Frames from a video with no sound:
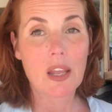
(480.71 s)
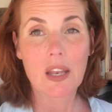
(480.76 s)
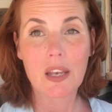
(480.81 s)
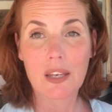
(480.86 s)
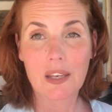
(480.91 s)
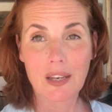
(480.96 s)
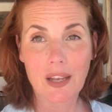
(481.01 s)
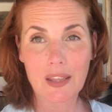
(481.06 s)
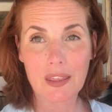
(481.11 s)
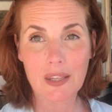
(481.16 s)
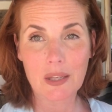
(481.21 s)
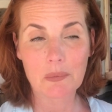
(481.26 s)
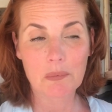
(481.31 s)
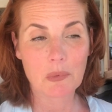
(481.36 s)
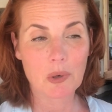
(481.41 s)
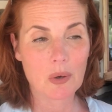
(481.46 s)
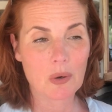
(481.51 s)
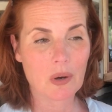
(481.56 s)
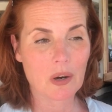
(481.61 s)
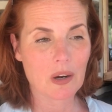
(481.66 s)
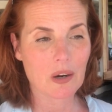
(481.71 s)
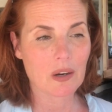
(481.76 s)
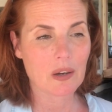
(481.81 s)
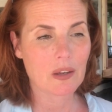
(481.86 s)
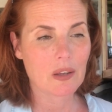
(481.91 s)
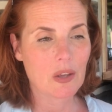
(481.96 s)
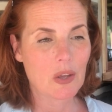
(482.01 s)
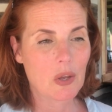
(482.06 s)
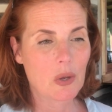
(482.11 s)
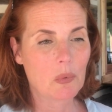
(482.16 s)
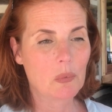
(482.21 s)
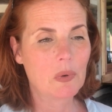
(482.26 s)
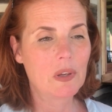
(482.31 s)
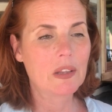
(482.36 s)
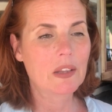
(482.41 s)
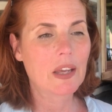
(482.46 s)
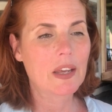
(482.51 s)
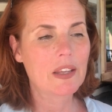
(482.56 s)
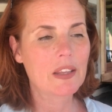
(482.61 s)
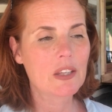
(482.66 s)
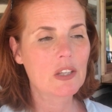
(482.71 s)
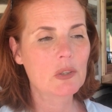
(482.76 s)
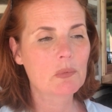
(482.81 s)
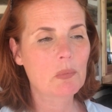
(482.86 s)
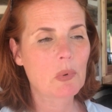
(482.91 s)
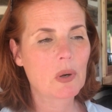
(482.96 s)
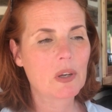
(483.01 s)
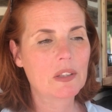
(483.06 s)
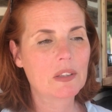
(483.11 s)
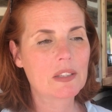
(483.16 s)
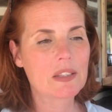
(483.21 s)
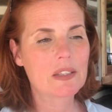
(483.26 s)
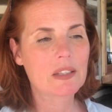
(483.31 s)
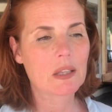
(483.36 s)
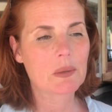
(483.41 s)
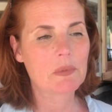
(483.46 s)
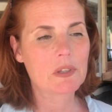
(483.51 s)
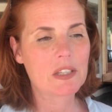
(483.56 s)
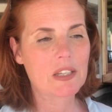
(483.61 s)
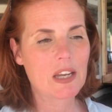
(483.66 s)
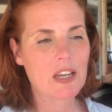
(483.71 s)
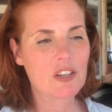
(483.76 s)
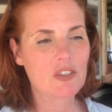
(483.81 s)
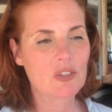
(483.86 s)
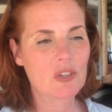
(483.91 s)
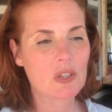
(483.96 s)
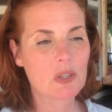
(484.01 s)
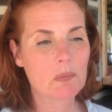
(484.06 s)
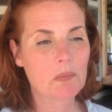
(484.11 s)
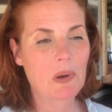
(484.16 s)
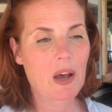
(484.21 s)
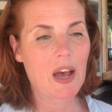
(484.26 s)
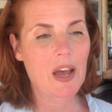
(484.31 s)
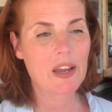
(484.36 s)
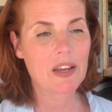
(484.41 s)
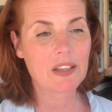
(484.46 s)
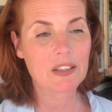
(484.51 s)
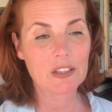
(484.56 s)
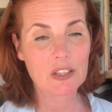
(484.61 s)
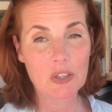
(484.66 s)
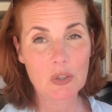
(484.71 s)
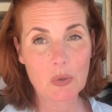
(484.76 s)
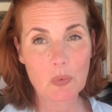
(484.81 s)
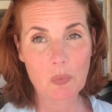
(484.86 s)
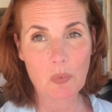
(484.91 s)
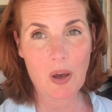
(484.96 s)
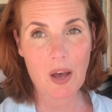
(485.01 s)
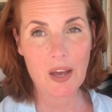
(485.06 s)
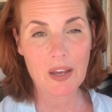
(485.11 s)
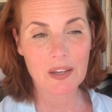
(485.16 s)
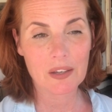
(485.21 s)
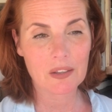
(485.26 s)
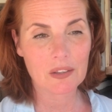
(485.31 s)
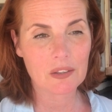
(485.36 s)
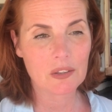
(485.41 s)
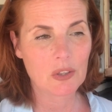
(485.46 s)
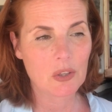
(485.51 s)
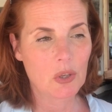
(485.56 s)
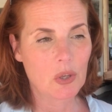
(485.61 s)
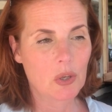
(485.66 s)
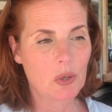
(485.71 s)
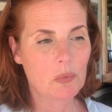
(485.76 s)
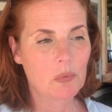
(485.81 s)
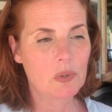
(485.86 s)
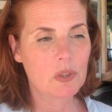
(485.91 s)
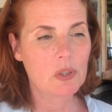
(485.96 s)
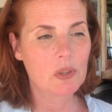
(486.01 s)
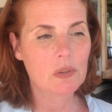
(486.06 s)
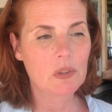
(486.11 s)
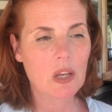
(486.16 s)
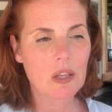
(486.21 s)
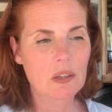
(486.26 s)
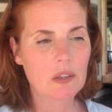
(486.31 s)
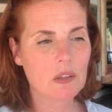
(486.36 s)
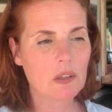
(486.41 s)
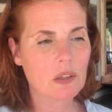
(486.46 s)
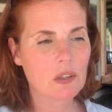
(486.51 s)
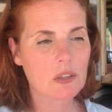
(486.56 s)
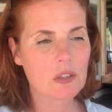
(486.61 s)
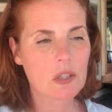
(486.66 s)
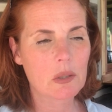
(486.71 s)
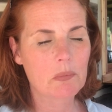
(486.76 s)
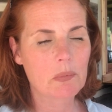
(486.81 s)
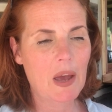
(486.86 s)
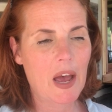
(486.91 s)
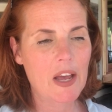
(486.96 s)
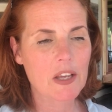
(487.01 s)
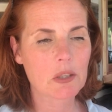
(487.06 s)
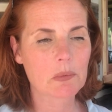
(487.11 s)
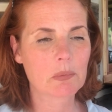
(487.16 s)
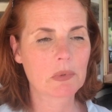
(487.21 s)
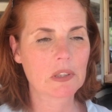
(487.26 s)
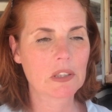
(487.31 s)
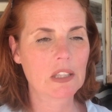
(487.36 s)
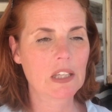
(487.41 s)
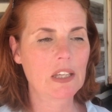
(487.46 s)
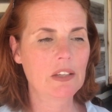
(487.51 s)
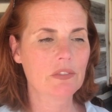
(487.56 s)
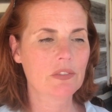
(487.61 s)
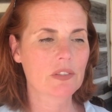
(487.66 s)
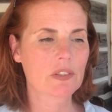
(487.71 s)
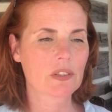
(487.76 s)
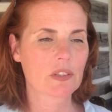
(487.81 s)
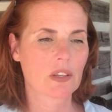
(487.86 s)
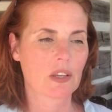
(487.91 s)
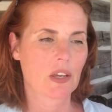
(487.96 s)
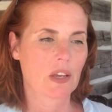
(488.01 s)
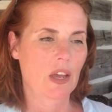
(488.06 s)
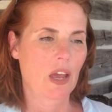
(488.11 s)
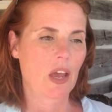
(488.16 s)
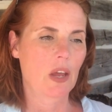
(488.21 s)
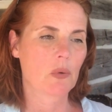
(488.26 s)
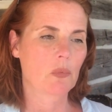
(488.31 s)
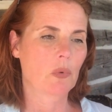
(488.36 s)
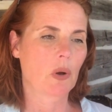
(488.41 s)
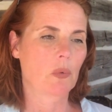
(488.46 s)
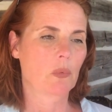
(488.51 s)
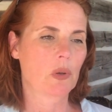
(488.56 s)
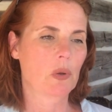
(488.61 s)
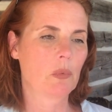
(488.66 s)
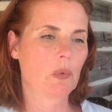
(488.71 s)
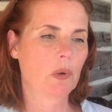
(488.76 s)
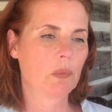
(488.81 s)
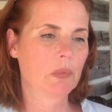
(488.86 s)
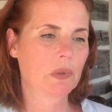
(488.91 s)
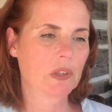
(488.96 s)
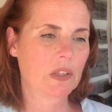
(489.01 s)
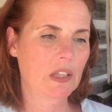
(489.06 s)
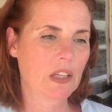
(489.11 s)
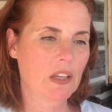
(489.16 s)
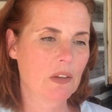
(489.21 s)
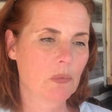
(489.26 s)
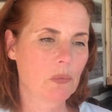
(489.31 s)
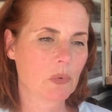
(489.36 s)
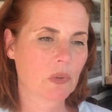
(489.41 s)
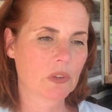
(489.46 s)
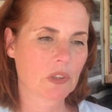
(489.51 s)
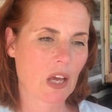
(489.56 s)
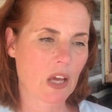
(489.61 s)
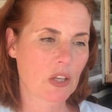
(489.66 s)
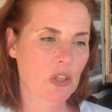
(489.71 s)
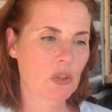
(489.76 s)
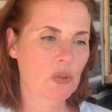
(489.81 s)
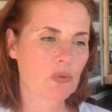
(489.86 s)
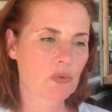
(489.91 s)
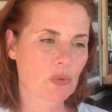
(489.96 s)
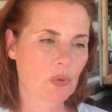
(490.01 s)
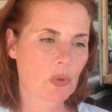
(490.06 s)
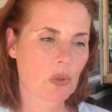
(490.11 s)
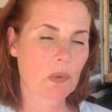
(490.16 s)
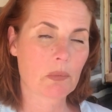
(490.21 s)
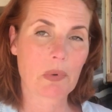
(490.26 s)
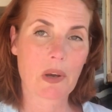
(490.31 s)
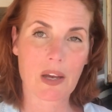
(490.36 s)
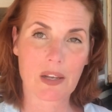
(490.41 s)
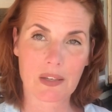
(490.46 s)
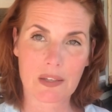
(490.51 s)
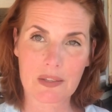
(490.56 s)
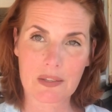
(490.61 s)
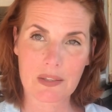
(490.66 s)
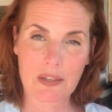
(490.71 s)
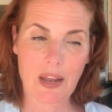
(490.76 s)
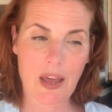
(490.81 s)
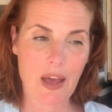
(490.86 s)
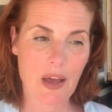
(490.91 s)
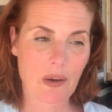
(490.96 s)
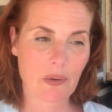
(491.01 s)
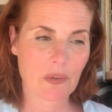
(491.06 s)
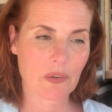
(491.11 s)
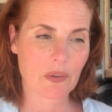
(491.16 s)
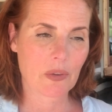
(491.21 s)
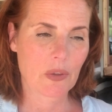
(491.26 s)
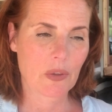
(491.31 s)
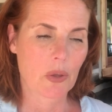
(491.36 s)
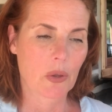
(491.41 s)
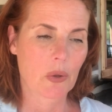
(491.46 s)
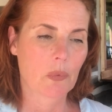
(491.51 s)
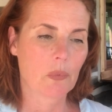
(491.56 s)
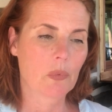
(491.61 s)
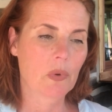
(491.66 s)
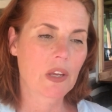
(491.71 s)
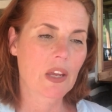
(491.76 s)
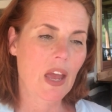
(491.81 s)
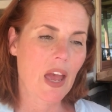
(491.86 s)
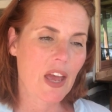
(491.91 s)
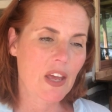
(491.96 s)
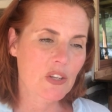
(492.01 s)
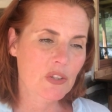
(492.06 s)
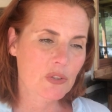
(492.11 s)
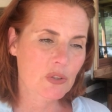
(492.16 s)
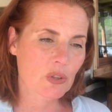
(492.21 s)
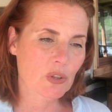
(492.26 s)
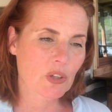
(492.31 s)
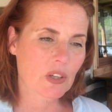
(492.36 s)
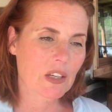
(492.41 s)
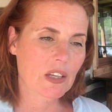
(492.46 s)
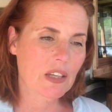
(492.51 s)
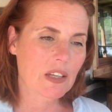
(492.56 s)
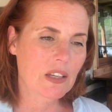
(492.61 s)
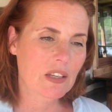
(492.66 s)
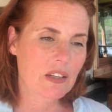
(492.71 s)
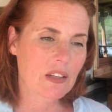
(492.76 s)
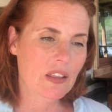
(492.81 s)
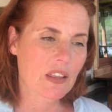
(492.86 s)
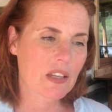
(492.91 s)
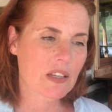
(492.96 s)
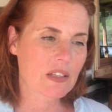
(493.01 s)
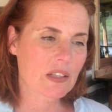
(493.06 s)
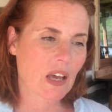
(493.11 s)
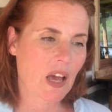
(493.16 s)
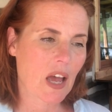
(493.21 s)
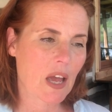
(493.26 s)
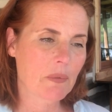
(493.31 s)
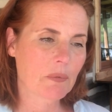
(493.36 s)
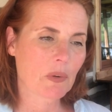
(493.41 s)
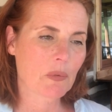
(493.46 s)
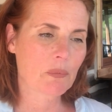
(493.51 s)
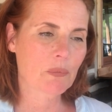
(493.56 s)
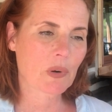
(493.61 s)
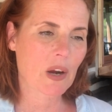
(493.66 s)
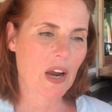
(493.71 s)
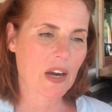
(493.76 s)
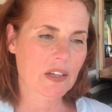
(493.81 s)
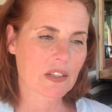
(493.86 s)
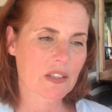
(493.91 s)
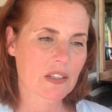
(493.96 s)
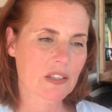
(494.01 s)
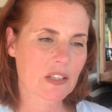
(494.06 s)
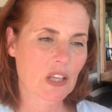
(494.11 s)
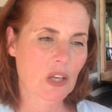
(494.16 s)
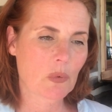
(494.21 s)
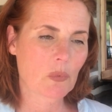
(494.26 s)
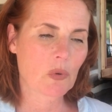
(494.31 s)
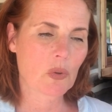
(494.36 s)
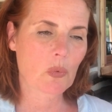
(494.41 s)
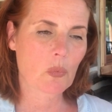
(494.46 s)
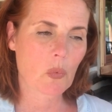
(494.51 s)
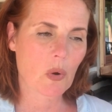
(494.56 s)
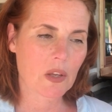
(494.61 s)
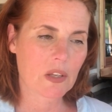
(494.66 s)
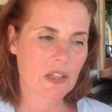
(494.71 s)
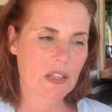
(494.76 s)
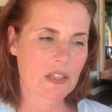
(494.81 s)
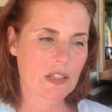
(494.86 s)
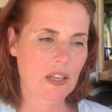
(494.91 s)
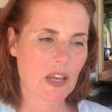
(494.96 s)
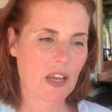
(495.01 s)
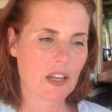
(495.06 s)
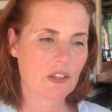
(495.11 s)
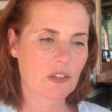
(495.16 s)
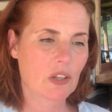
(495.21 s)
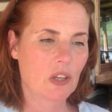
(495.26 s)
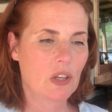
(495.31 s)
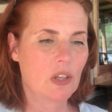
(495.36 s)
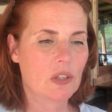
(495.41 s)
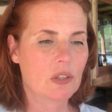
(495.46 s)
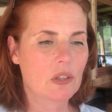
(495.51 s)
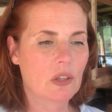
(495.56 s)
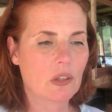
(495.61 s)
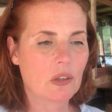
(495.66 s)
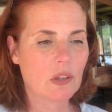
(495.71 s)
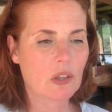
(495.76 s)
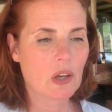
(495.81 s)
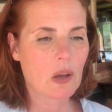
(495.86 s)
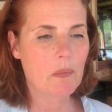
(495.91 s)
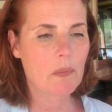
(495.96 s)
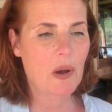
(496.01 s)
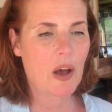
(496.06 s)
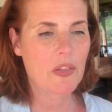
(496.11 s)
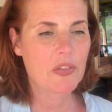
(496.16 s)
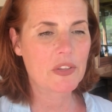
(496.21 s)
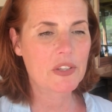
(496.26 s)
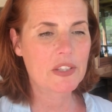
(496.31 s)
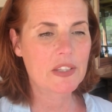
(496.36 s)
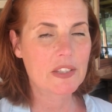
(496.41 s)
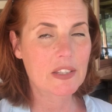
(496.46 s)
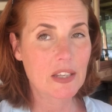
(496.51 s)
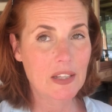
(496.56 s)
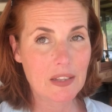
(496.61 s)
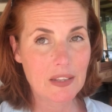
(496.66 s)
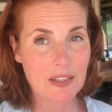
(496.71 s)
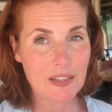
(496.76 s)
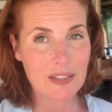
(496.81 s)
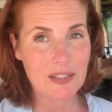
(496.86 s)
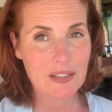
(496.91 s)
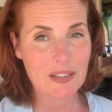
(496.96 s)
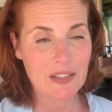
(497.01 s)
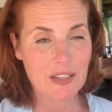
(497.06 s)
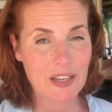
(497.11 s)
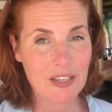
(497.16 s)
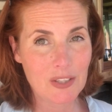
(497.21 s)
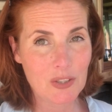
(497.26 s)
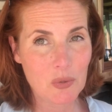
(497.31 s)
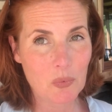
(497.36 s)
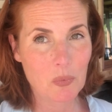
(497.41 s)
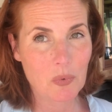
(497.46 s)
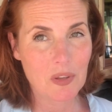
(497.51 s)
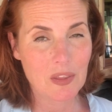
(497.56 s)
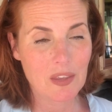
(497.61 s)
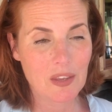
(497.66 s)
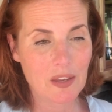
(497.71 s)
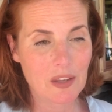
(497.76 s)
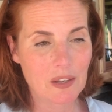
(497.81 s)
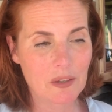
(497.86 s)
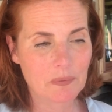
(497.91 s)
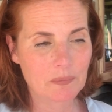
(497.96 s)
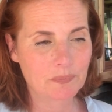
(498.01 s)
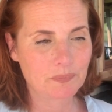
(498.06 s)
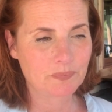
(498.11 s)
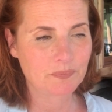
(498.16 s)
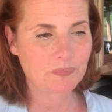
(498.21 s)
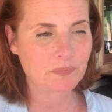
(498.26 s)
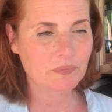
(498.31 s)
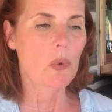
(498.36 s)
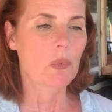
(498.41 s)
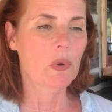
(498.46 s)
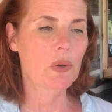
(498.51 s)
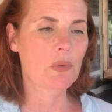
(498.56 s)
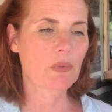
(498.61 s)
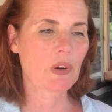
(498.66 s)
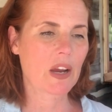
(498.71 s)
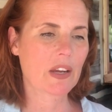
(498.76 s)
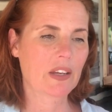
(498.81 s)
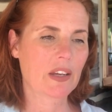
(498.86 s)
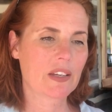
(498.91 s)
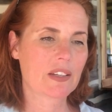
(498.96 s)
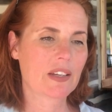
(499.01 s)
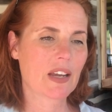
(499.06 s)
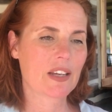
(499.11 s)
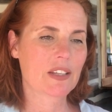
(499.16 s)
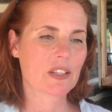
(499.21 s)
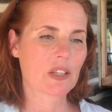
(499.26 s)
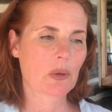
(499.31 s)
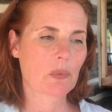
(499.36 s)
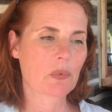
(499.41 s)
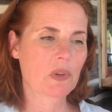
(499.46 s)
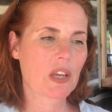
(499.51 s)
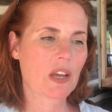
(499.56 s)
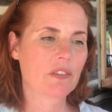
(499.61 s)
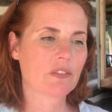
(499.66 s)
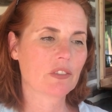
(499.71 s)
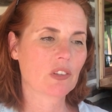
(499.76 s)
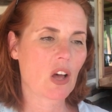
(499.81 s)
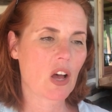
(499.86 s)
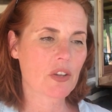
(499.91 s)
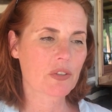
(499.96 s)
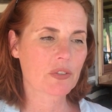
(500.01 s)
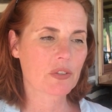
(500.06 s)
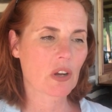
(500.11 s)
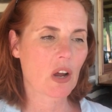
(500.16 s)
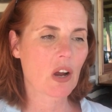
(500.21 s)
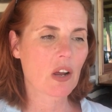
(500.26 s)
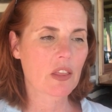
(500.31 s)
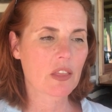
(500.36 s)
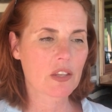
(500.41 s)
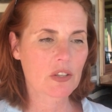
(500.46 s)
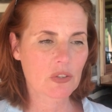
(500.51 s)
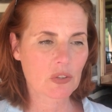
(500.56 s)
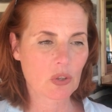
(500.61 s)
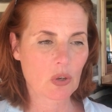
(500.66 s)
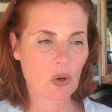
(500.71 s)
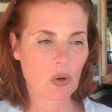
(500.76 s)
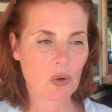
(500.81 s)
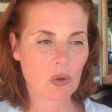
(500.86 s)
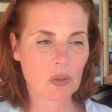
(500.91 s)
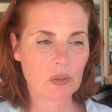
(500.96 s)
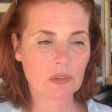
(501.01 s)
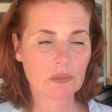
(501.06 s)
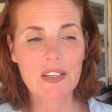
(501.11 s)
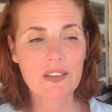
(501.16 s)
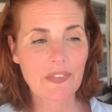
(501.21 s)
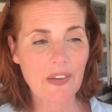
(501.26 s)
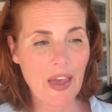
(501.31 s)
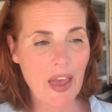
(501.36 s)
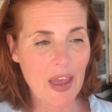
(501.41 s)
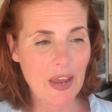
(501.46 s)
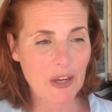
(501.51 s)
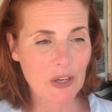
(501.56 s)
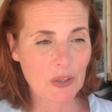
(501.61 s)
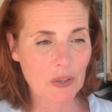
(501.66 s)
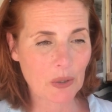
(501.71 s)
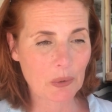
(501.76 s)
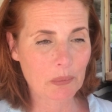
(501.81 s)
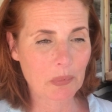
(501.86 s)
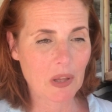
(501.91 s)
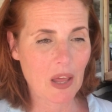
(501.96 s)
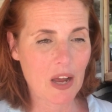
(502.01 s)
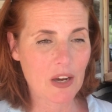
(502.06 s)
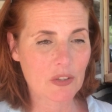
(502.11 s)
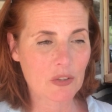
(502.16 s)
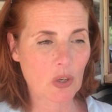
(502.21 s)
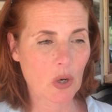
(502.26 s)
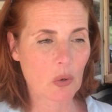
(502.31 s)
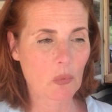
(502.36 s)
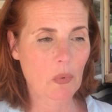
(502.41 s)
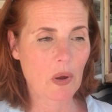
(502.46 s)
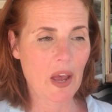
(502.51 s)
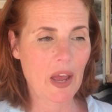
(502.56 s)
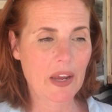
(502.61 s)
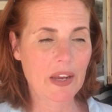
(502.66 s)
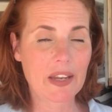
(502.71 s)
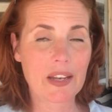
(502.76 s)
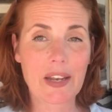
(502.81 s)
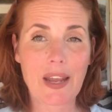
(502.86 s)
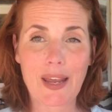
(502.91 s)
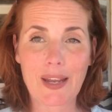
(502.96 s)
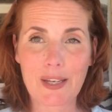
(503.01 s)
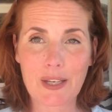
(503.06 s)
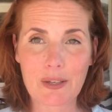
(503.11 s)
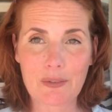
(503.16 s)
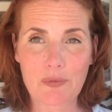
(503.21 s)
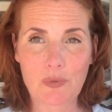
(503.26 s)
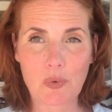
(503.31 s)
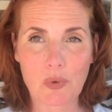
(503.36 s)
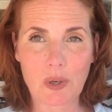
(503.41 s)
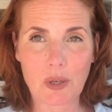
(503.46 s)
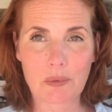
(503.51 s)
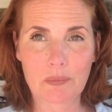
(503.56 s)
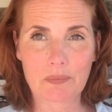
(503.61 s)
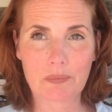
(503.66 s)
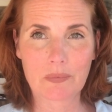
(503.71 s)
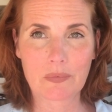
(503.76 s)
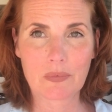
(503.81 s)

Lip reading: Nothing more. We lay these pointless limitations by a little while. We do not look to past beliefs, and what we will believe will not intrude upon us now. We enter in the time of practicing with one intent, to look upon the sinlessness within. We recognize that we have lost this goal if anger blocks our way in any form.